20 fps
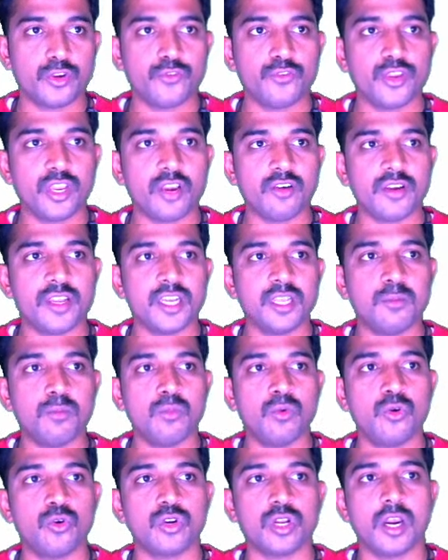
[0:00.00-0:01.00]
if you have any
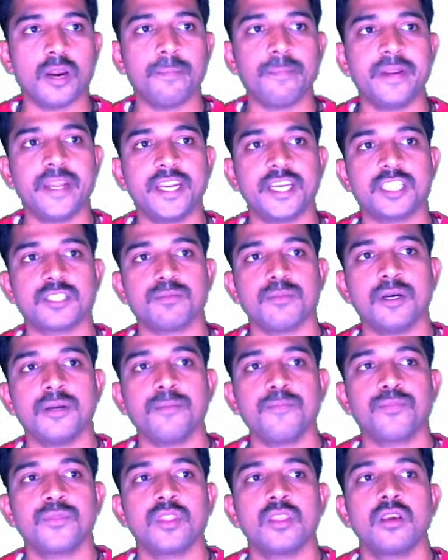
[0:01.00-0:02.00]
more updates, ma,
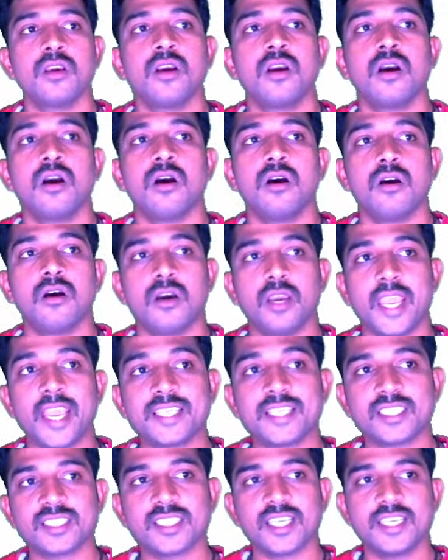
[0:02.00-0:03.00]

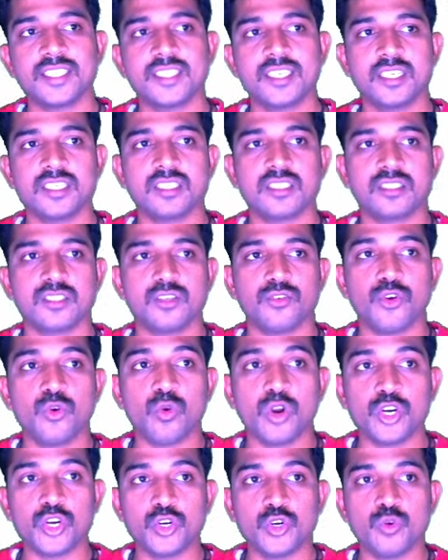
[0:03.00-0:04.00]
exercises, if you
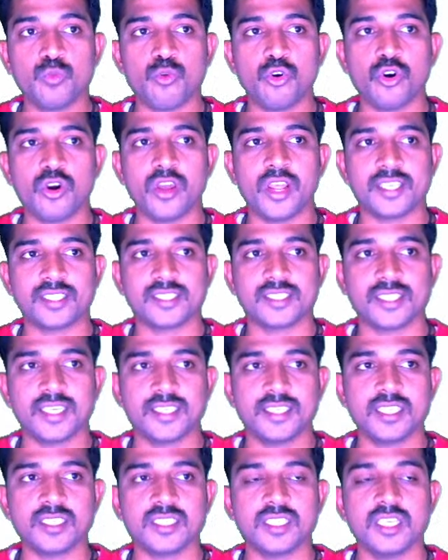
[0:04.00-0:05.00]
want to do more
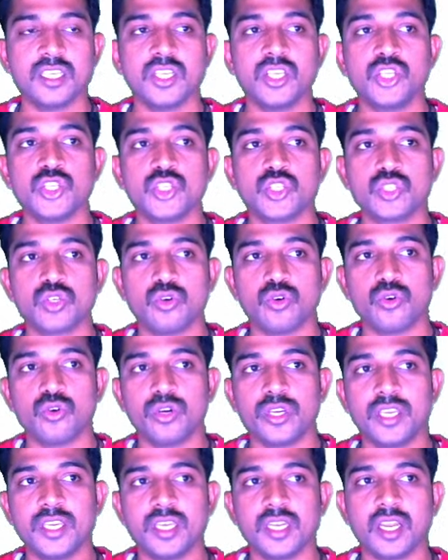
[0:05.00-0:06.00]
exercises, so
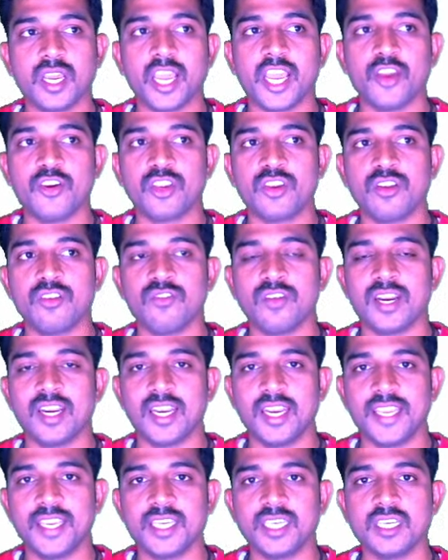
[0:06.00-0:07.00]
here I have given one
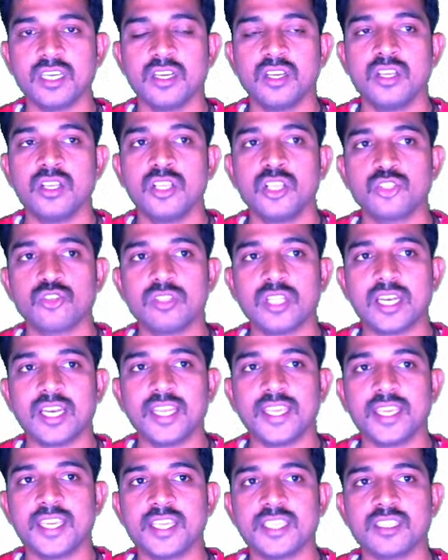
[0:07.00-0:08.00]
link. So that
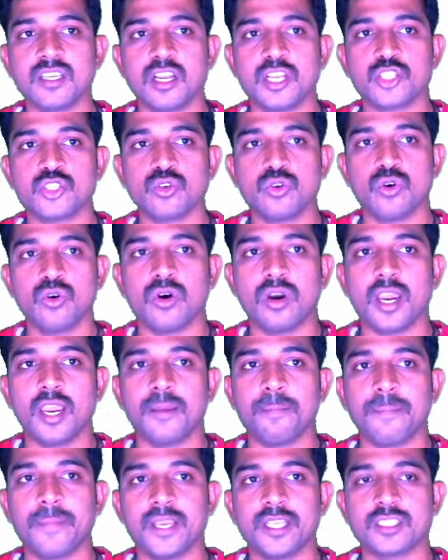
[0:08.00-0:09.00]
link is also I
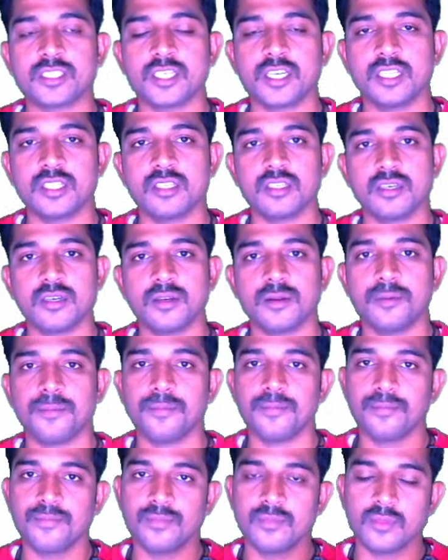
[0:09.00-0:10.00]
pasted in the
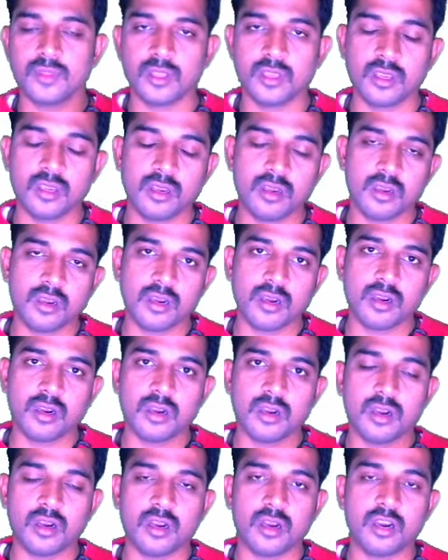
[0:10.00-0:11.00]

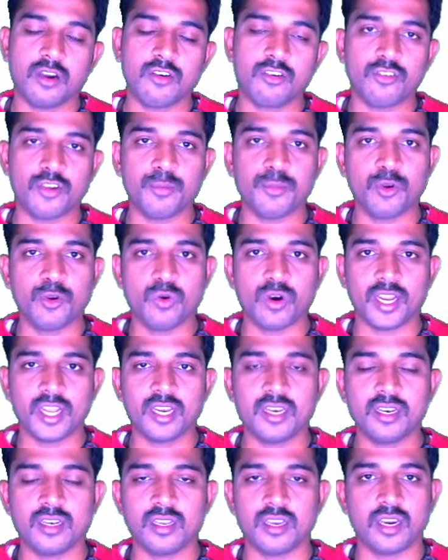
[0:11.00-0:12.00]
web
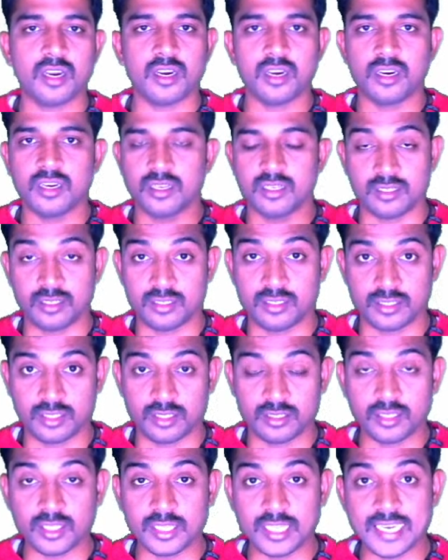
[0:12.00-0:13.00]
URL,
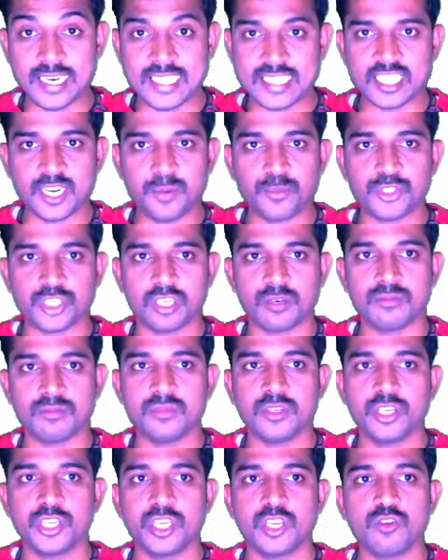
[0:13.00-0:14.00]
the description.
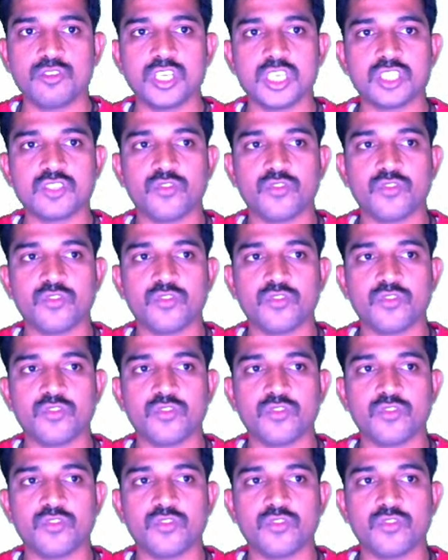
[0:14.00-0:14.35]
You just